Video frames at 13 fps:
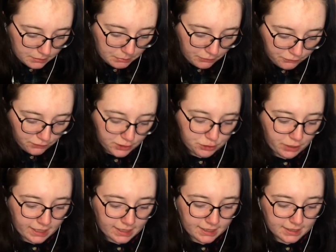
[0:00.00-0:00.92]
Monthly
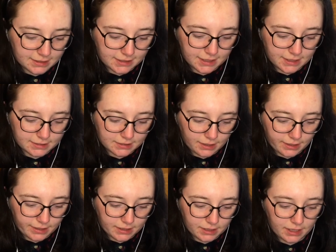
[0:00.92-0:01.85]
trackers is like